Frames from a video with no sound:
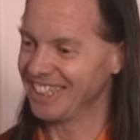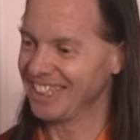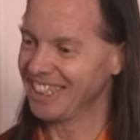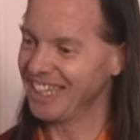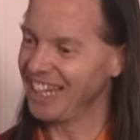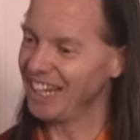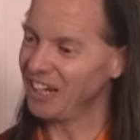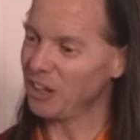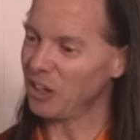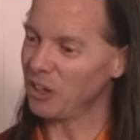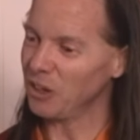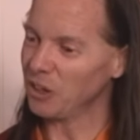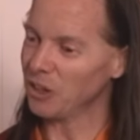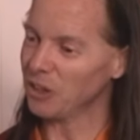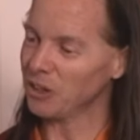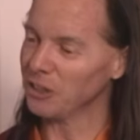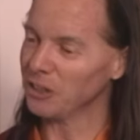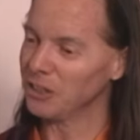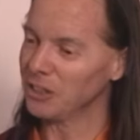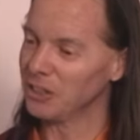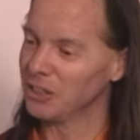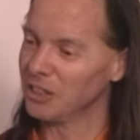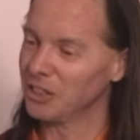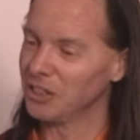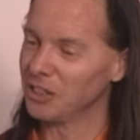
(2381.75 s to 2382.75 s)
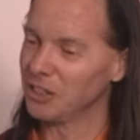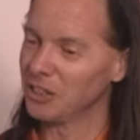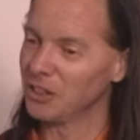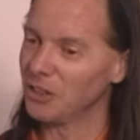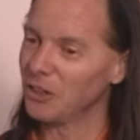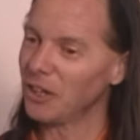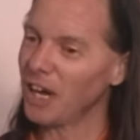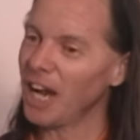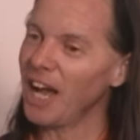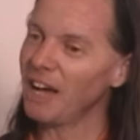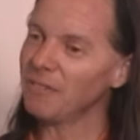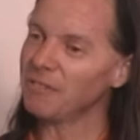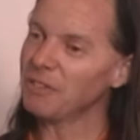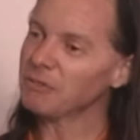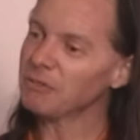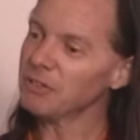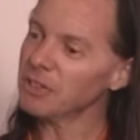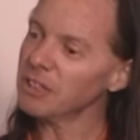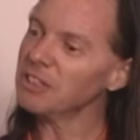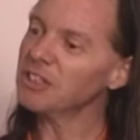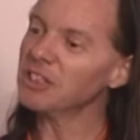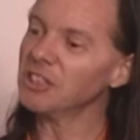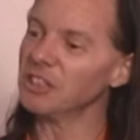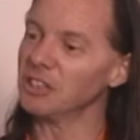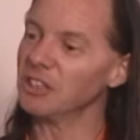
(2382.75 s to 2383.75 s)
Yeah, or, or I have the
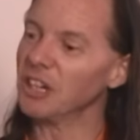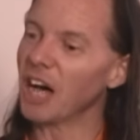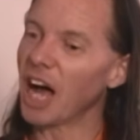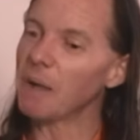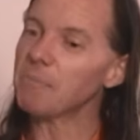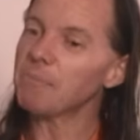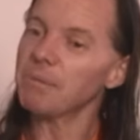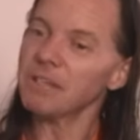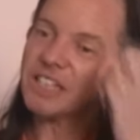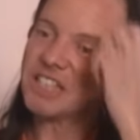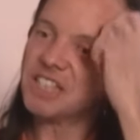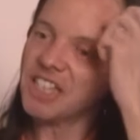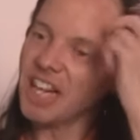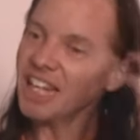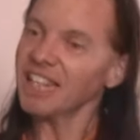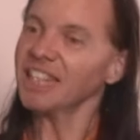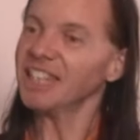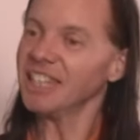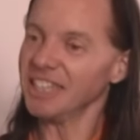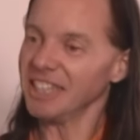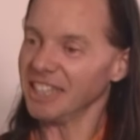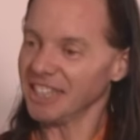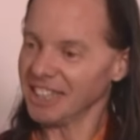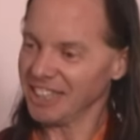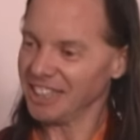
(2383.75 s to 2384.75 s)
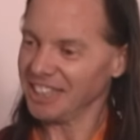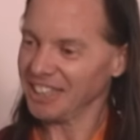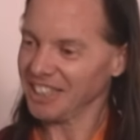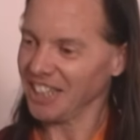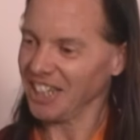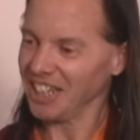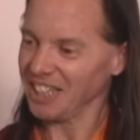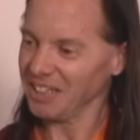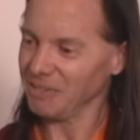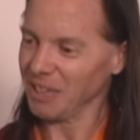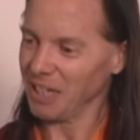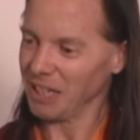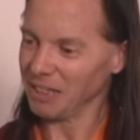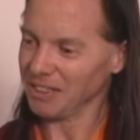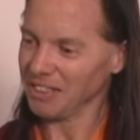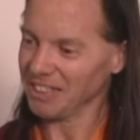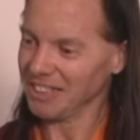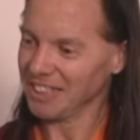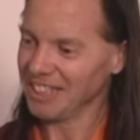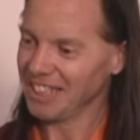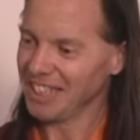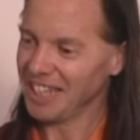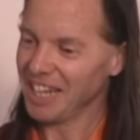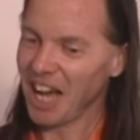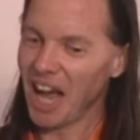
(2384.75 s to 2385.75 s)
virtue. I'm projecting this thought
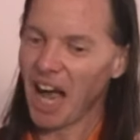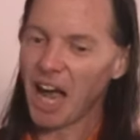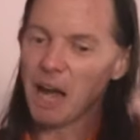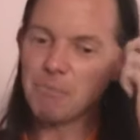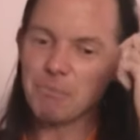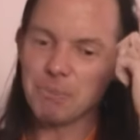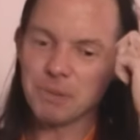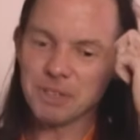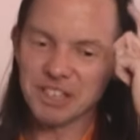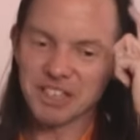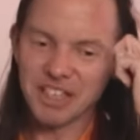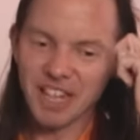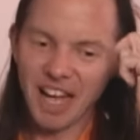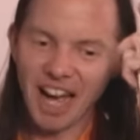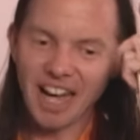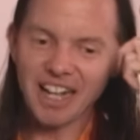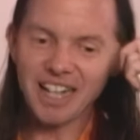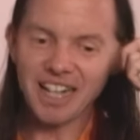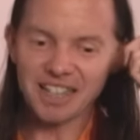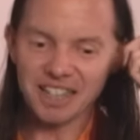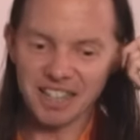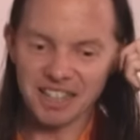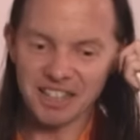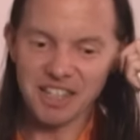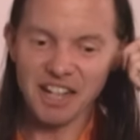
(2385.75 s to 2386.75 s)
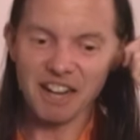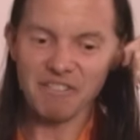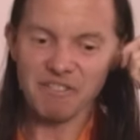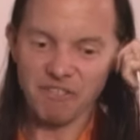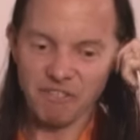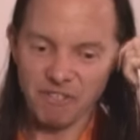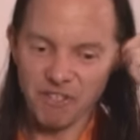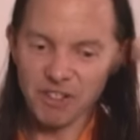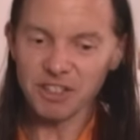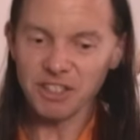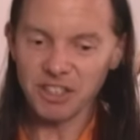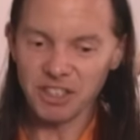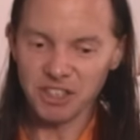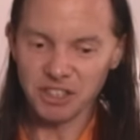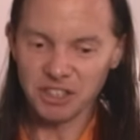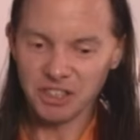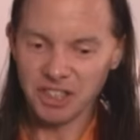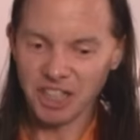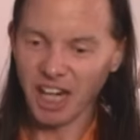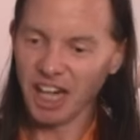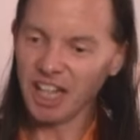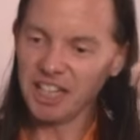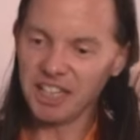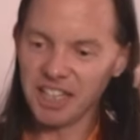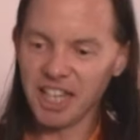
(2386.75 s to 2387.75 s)
about, I'm pro- I got enough virtue,
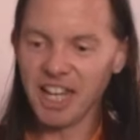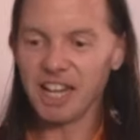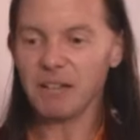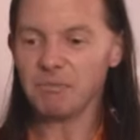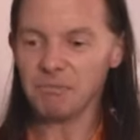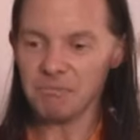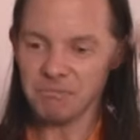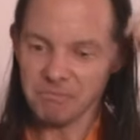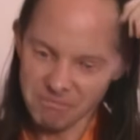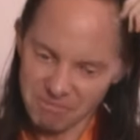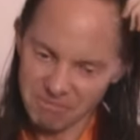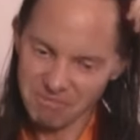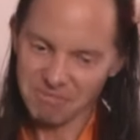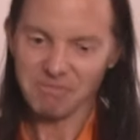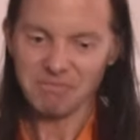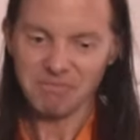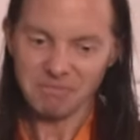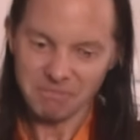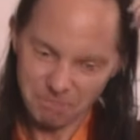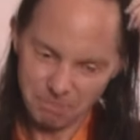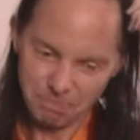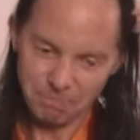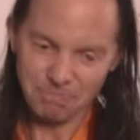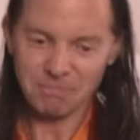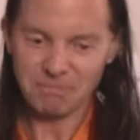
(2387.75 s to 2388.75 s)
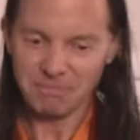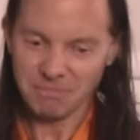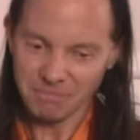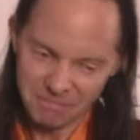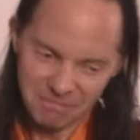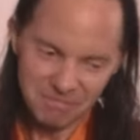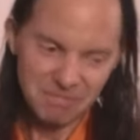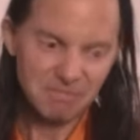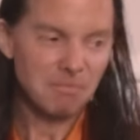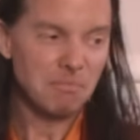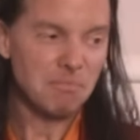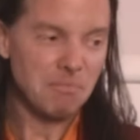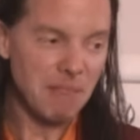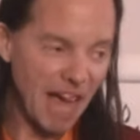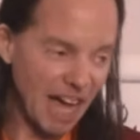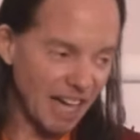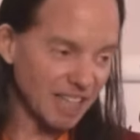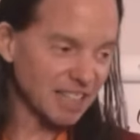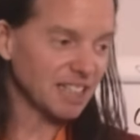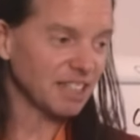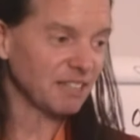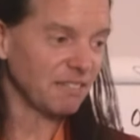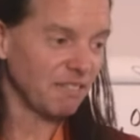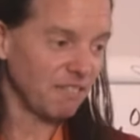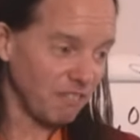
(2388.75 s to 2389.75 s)
goddamn
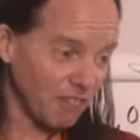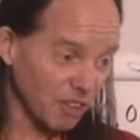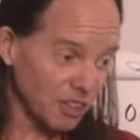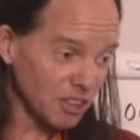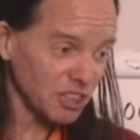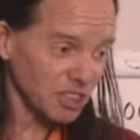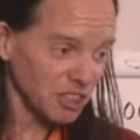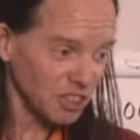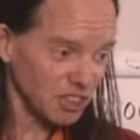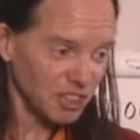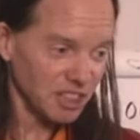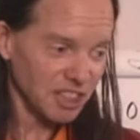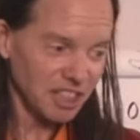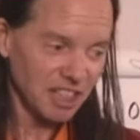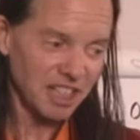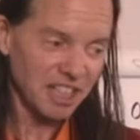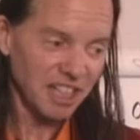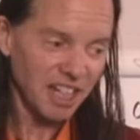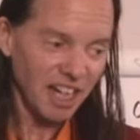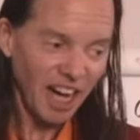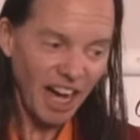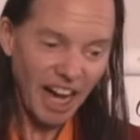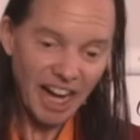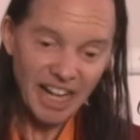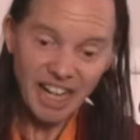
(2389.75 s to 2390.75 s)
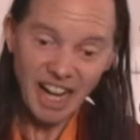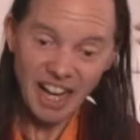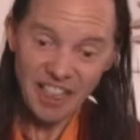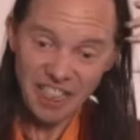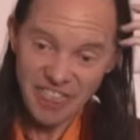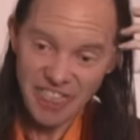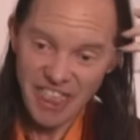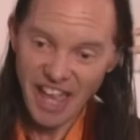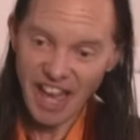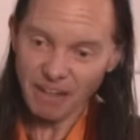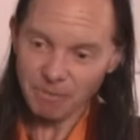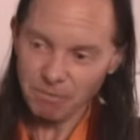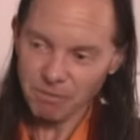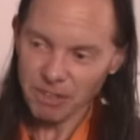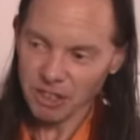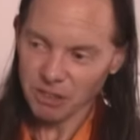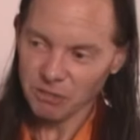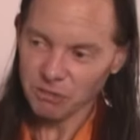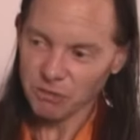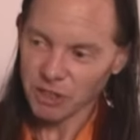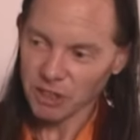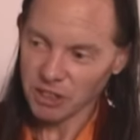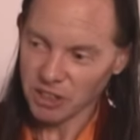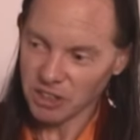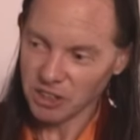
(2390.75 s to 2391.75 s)
massive virtue. I got that
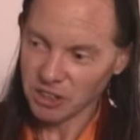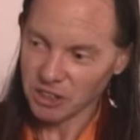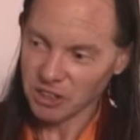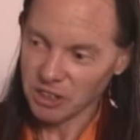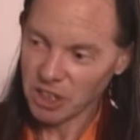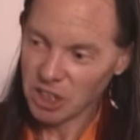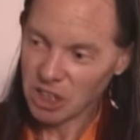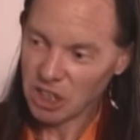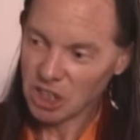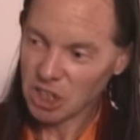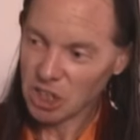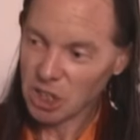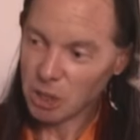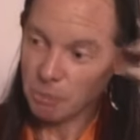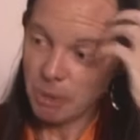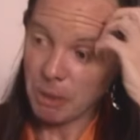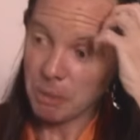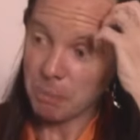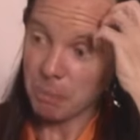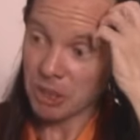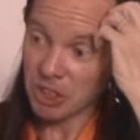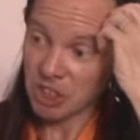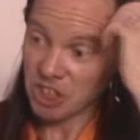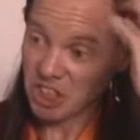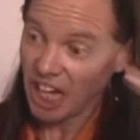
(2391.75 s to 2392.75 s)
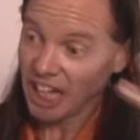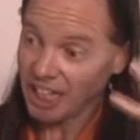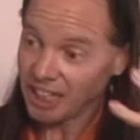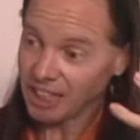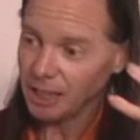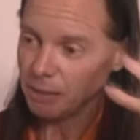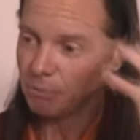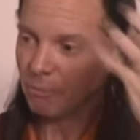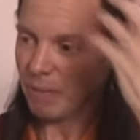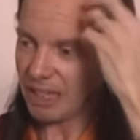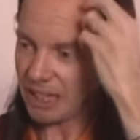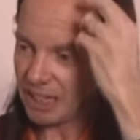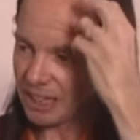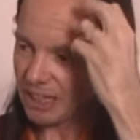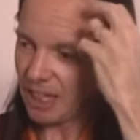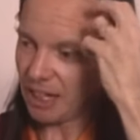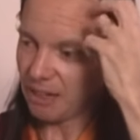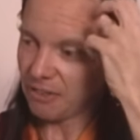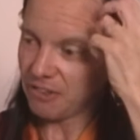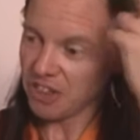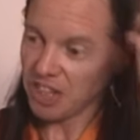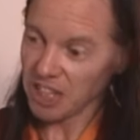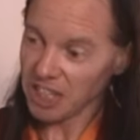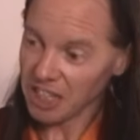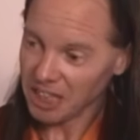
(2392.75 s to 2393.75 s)
much virtue to be projecting
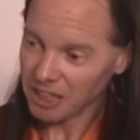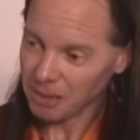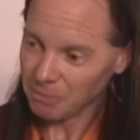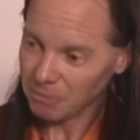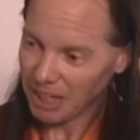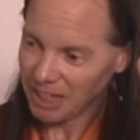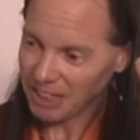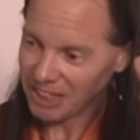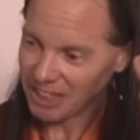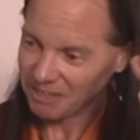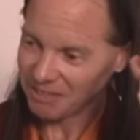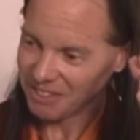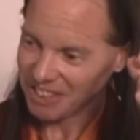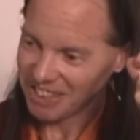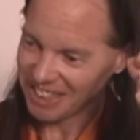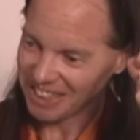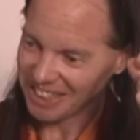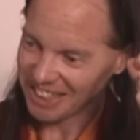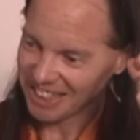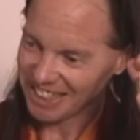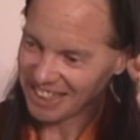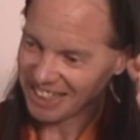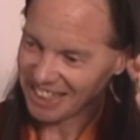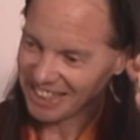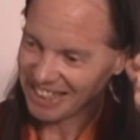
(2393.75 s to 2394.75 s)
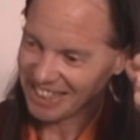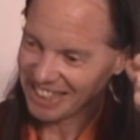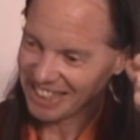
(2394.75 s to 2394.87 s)
myself thinking about emptiness.